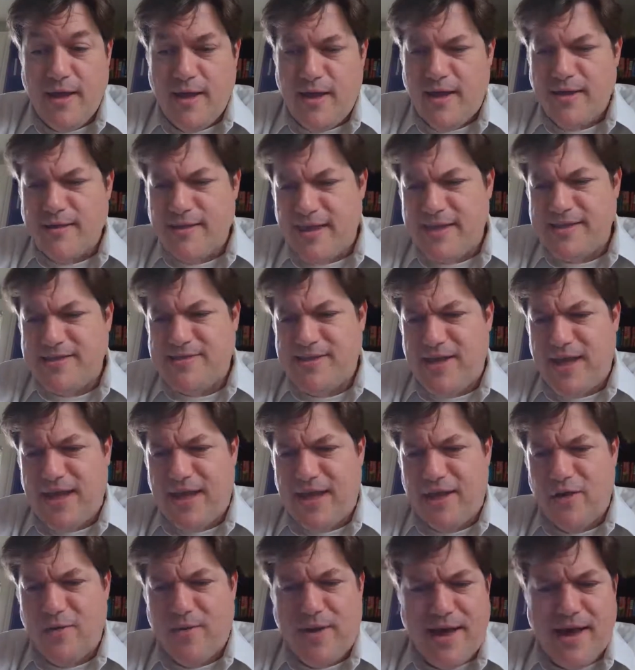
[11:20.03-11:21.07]
unless, say,
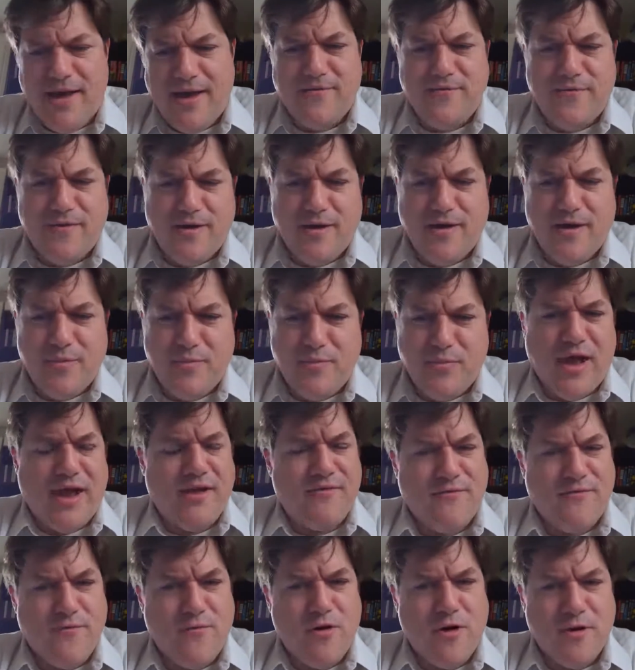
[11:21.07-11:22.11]
you have a
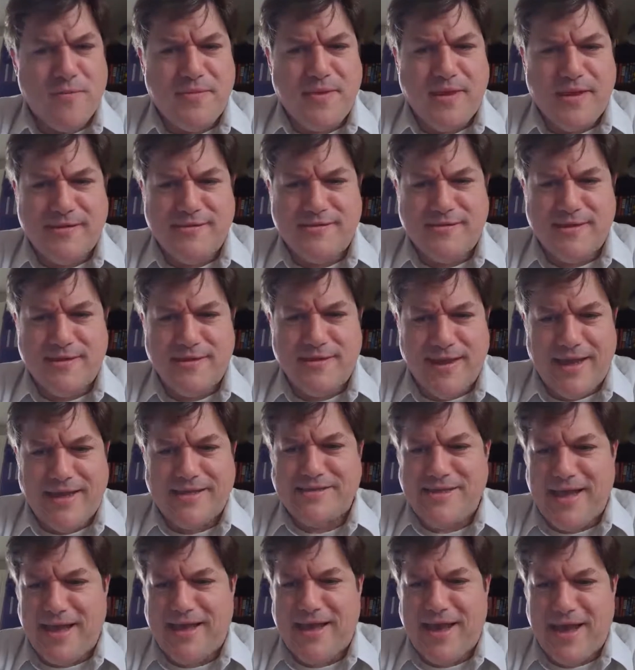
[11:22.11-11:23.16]
platform that
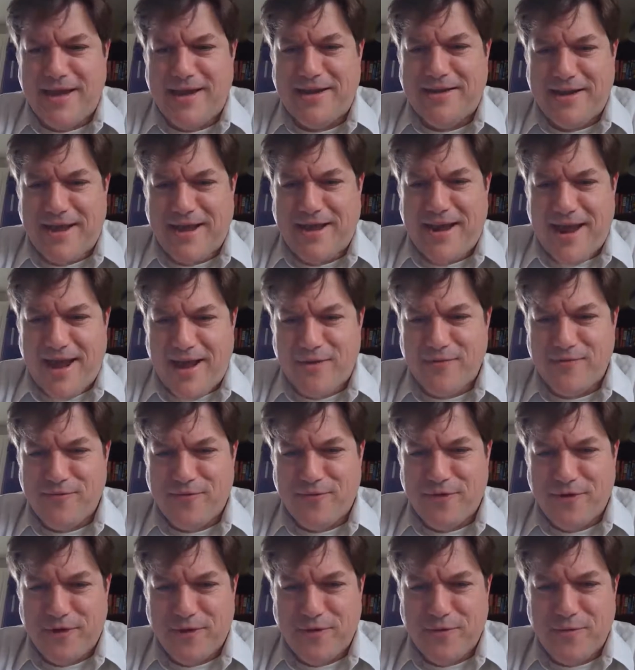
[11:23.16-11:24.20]
lays that kind of data out
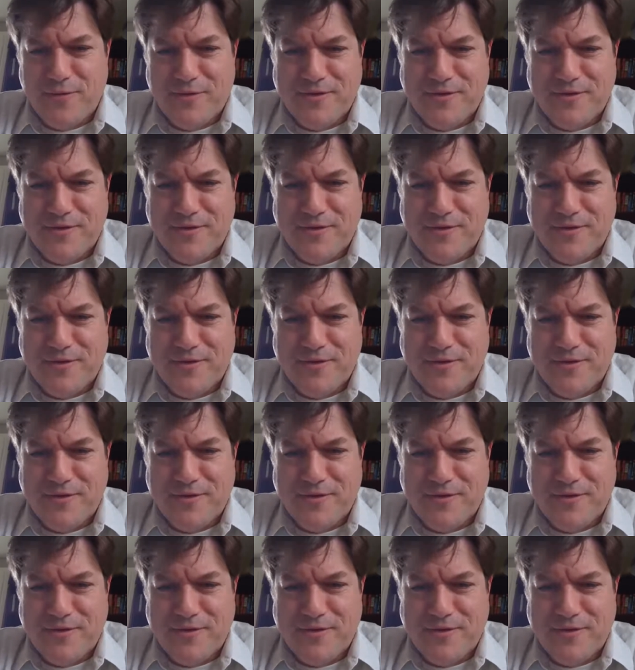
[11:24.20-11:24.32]
for you.